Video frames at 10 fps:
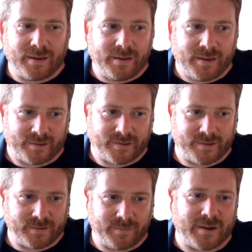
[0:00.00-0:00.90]

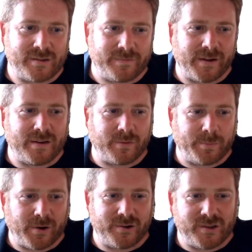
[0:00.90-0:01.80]
Yes, the most effective
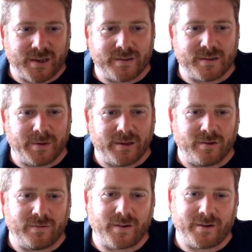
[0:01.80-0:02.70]
approach tends to be
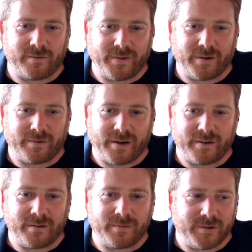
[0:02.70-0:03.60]
unified or federated,